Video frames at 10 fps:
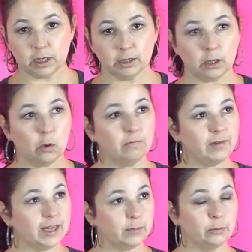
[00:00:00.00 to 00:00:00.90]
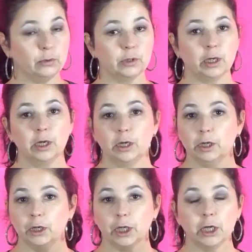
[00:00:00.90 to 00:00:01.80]
I know on Facebook,
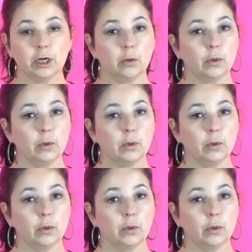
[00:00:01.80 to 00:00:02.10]
you don't